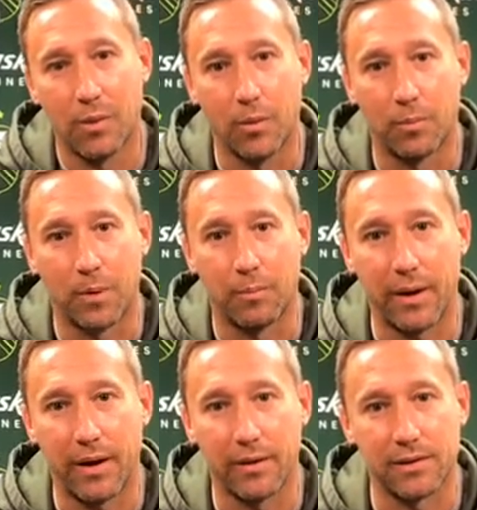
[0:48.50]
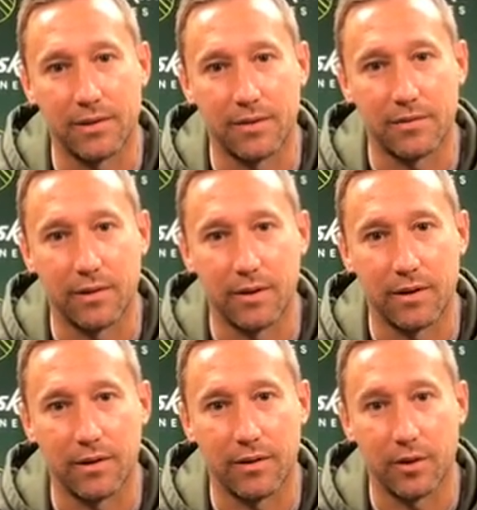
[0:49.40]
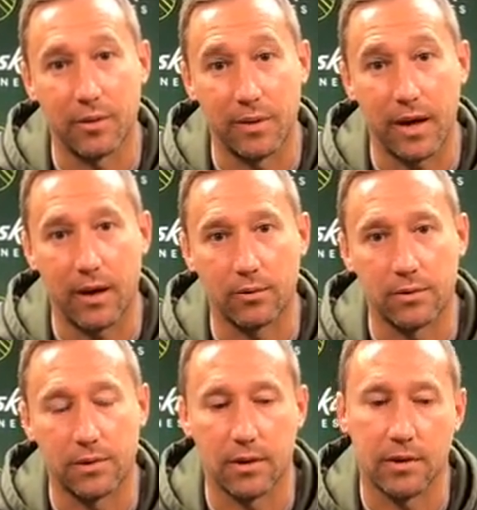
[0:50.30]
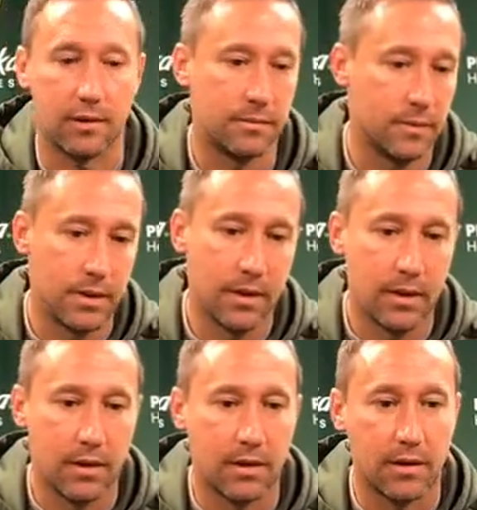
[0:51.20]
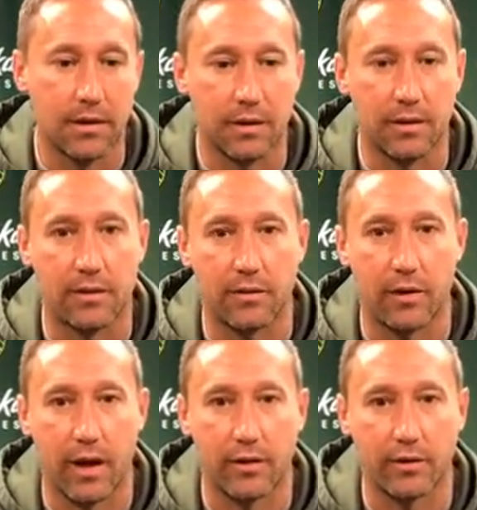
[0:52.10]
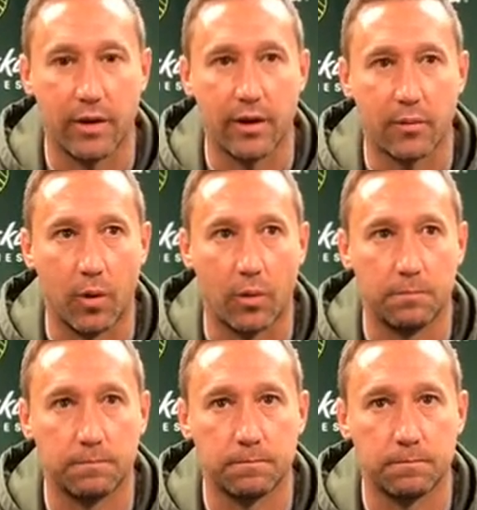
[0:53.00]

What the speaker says: We'll prepare as if they're going to be out if they're not in training tomorrow.